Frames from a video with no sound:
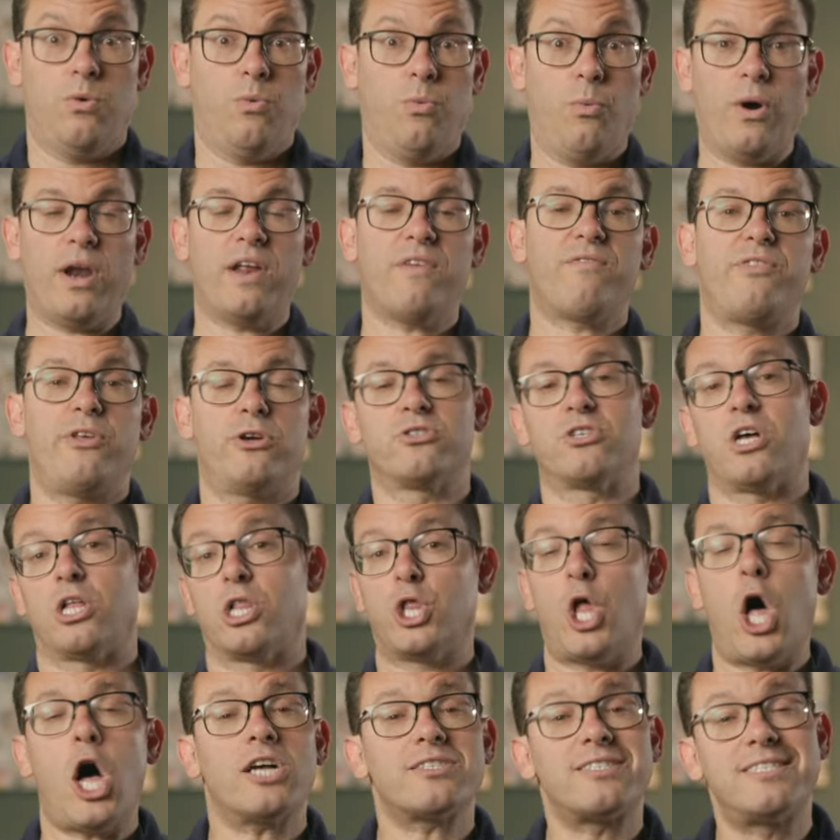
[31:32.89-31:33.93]
What if there's a
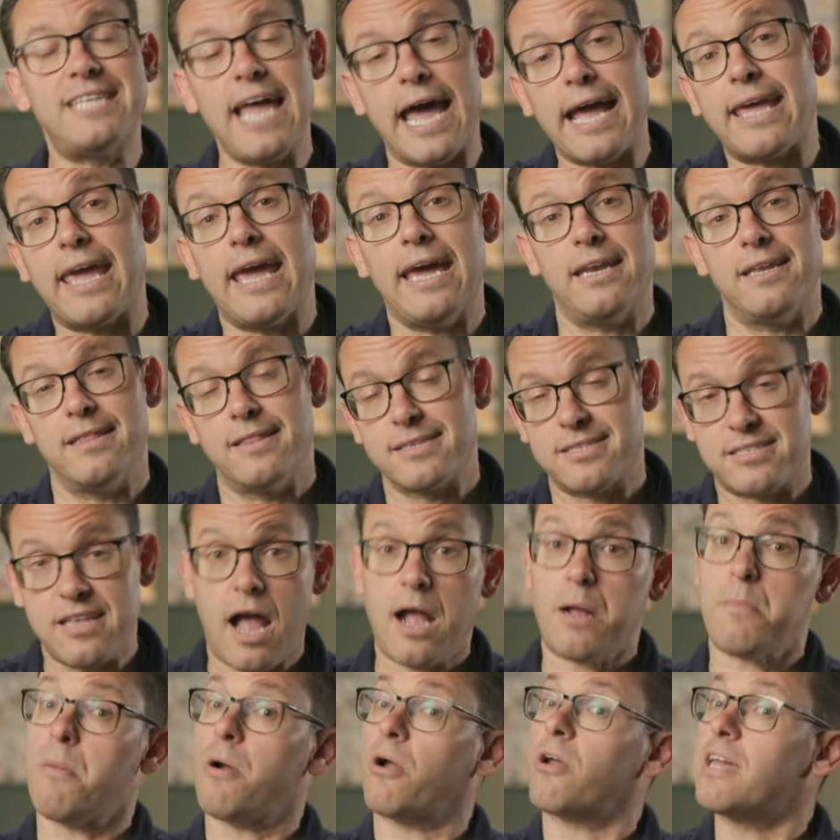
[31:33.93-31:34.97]
lost decade in the
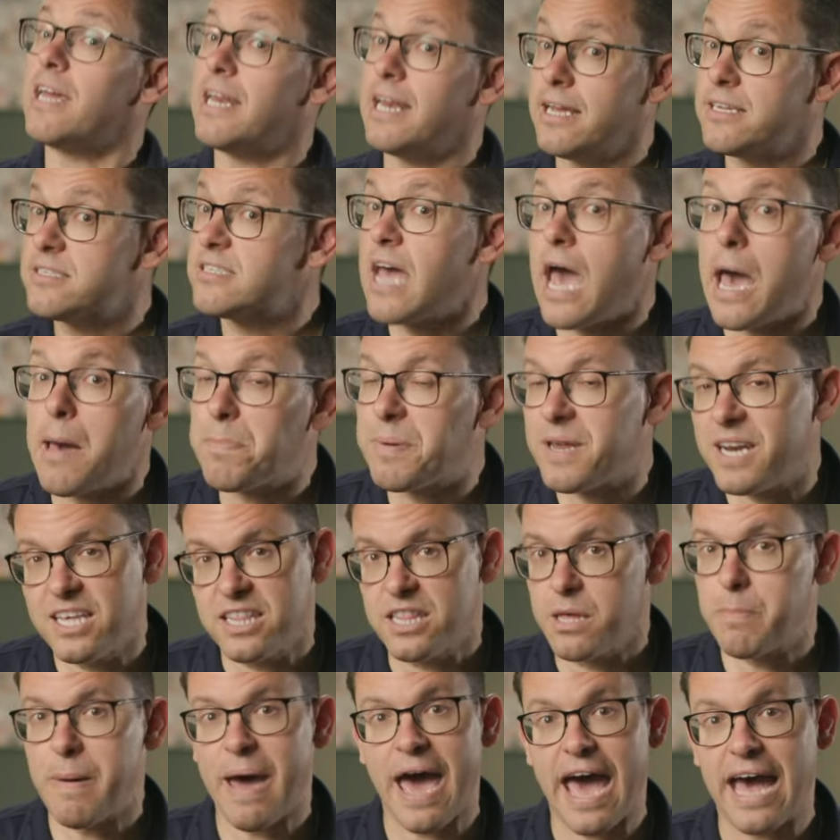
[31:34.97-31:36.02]
stock market? It's happened
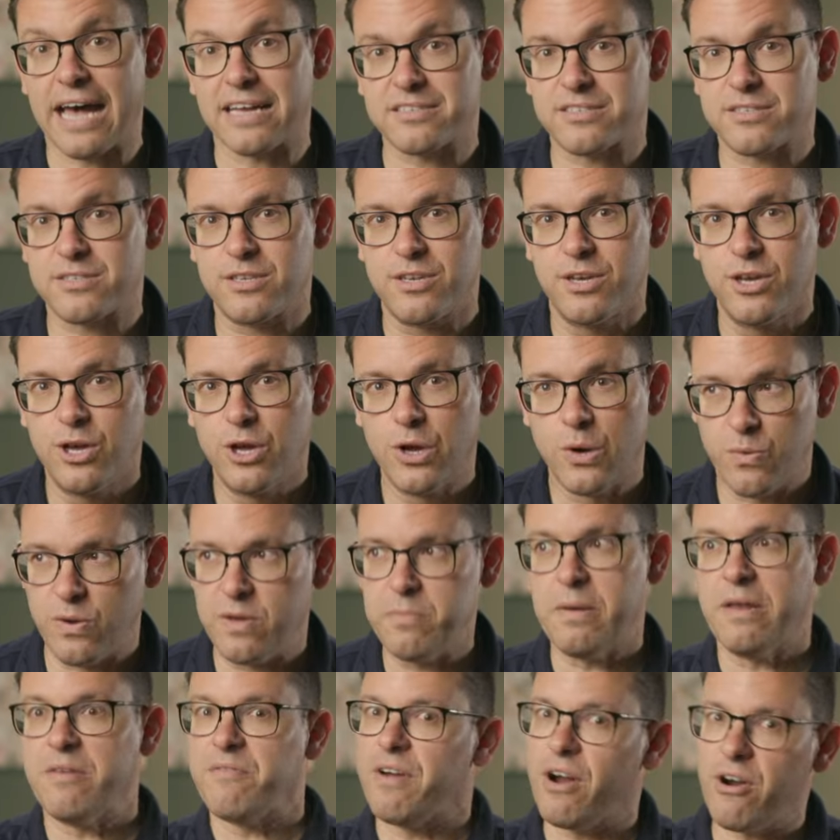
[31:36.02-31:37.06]
in the past.
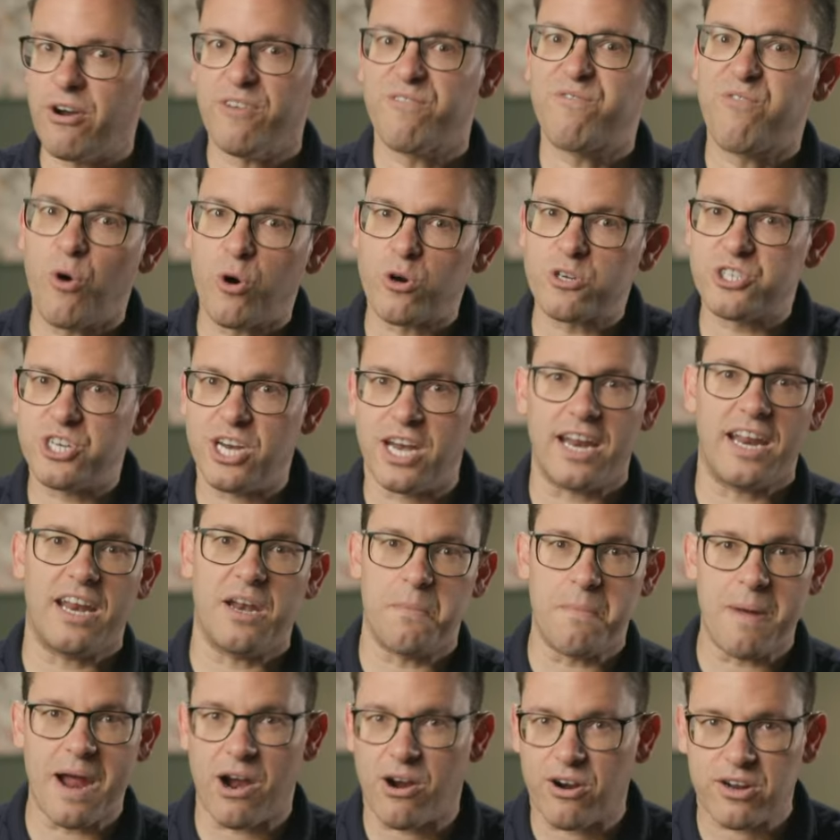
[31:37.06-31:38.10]
We've been very fortunate in
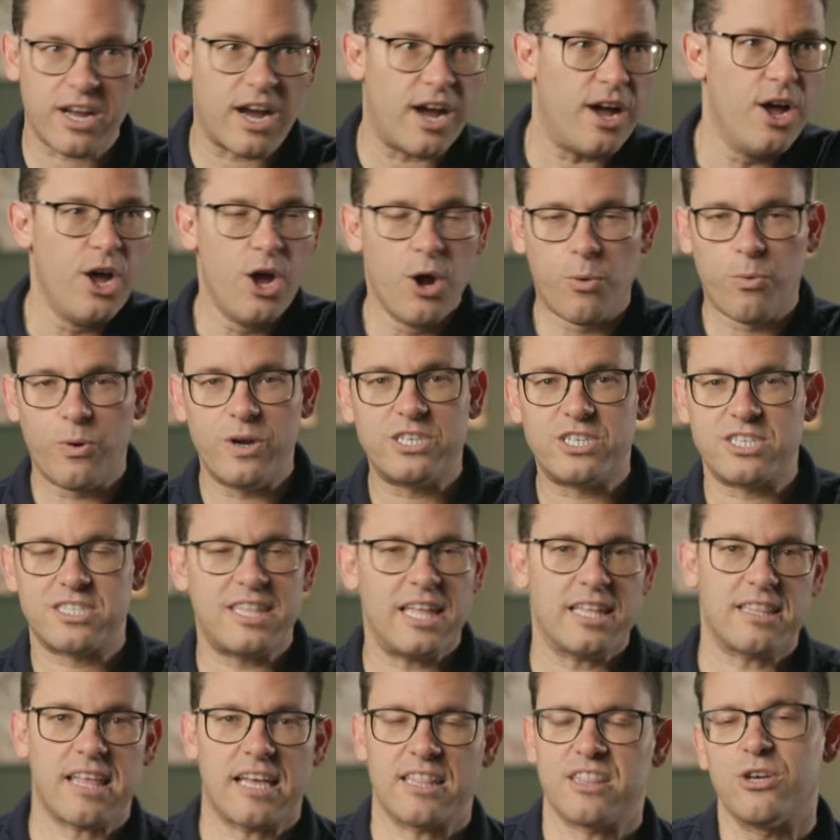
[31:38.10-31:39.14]
America. We just
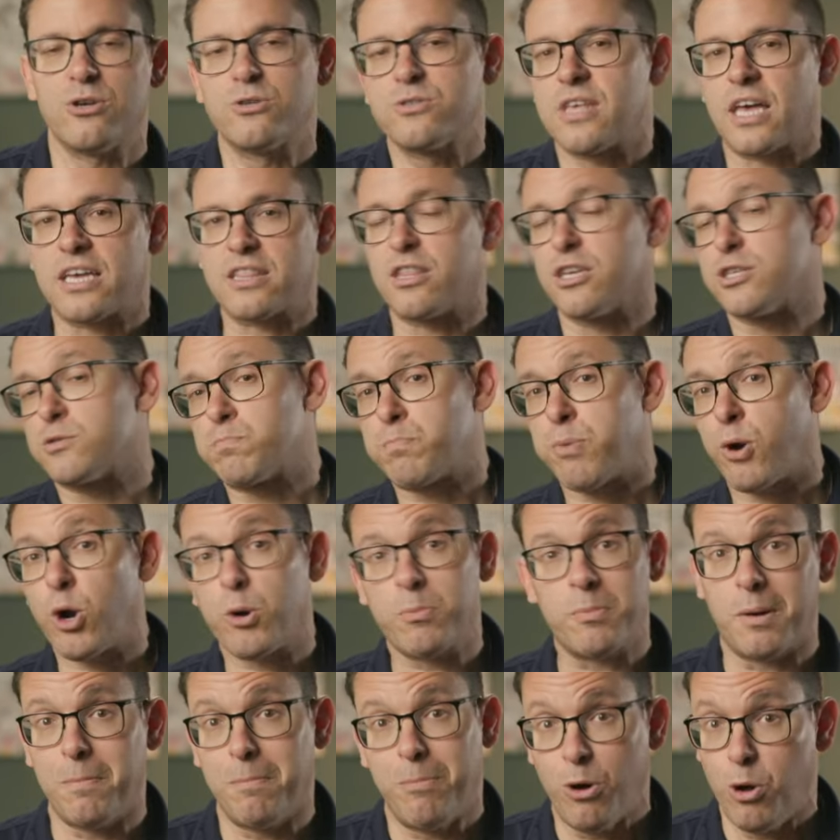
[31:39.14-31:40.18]
think that there's like this
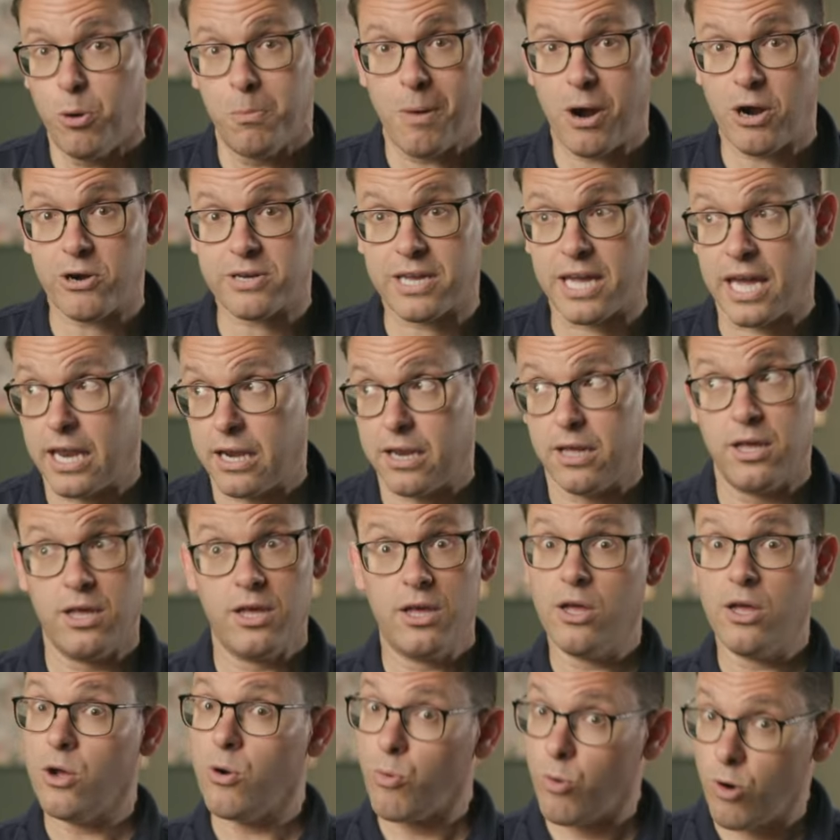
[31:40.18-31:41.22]
perma bull market.
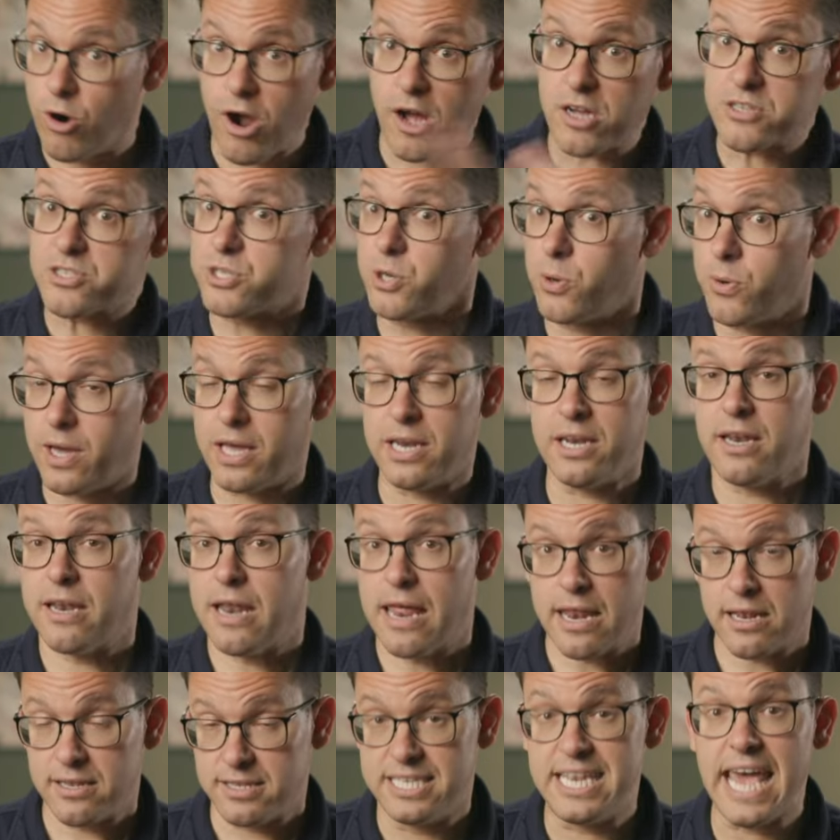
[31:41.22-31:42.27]
We're also in
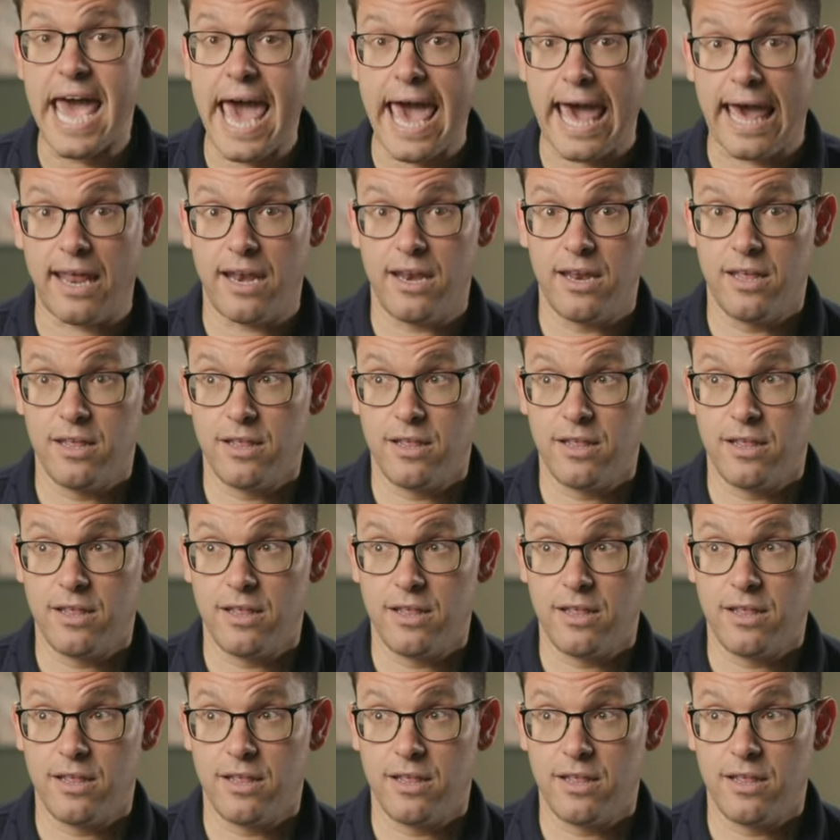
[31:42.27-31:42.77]
debt.